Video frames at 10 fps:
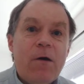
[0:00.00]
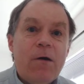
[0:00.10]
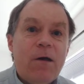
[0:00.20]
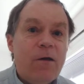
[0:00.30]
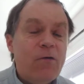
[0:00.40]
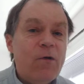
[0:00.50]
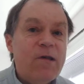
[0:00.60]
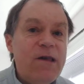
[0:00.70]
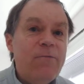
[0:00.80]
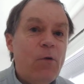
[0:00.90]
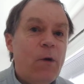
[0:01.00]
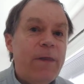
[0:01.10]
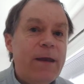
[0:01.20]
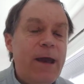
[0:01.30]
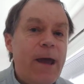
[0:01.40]
In other words, evil
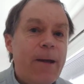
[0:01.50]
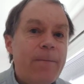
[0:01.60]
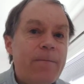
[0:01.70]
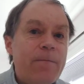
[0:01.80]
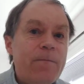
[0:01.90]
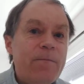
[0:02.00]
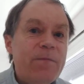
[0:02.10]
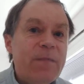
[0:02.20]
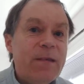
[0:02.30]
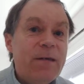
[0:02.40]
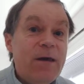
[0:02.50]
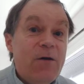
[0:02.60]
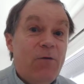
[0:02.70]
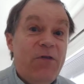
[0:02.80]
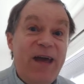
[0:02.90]
won the day.
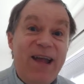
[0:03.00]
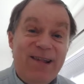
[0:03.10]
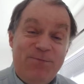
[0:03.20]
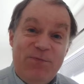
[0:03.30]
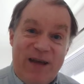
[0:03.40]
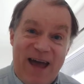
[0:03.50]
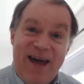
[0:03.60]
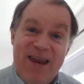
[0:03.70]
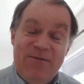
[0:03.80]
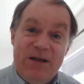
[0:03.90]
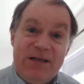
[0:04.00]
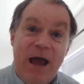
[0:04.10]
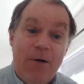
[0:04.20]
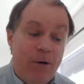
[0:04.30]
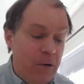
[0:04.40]
Well, that's kind of a
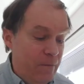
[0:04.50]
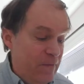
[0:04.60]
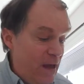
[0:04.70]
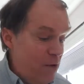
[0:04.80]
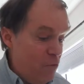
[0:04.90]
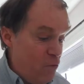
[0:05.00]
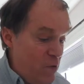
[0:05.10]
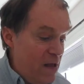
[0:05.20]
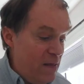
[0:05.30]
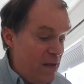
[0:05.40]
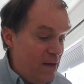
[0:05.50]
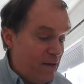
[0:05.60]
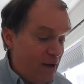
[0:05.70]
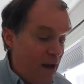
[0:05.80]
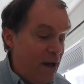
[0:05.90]
downer. That really
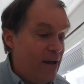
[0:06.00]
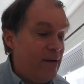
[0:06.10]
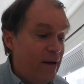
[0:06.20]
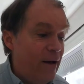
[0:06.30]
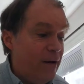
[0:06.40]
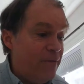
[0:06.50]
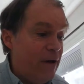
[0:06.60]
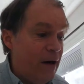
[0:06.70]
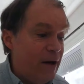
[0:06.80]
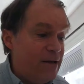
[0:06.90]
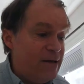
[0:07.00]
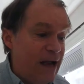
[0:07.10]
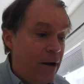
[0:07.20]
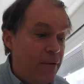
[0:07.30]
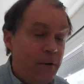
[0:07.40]
is kind of a
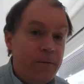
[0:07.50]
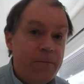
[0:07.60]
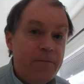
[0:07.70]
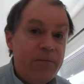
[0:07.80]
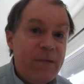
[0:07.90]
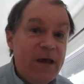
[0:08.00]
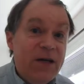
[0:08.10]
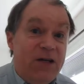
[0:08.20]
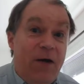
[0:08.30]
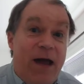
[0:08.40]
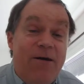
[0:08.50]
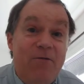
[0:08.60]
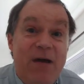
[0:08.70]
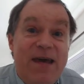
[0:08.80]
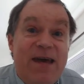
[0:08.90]
downer. So how
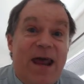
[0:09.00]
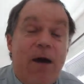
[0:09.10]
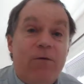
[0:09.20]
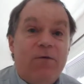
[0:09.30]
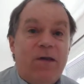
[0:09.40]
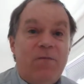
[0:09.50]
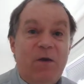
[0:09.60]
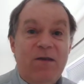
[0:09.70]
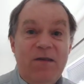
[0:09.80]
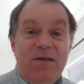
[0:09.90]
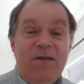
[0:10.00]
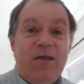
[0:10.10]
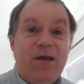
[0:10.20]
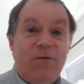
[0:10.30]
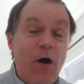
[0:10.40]
do we get out of this? Because this is the
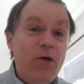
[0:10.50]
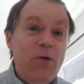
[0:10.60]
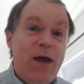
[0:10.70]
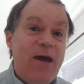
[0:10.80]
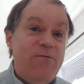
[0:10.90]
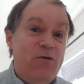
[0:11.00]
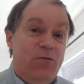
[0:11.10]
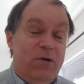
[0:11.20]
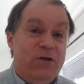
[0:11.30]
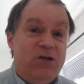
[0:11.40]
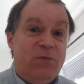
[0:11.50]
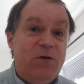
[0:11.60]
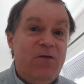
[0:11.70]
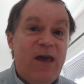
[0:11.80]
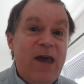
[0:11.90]
thing, if all you have in your religious
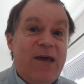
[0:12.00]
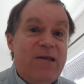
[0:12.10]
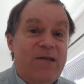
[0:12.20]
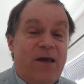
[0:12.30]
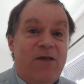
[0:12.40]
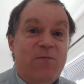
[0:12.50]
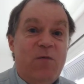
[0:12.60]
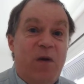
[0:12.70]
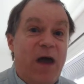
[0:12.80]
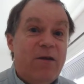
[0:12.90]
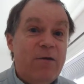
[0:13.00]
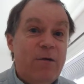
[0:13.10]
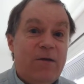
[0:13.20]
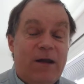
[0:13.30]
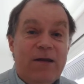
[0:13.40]
beliefs is nothing but bad
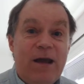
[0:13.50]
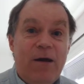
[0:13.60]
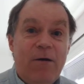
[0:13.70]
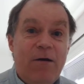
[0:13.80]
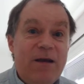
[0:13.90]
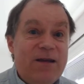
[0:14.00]
news and a downer,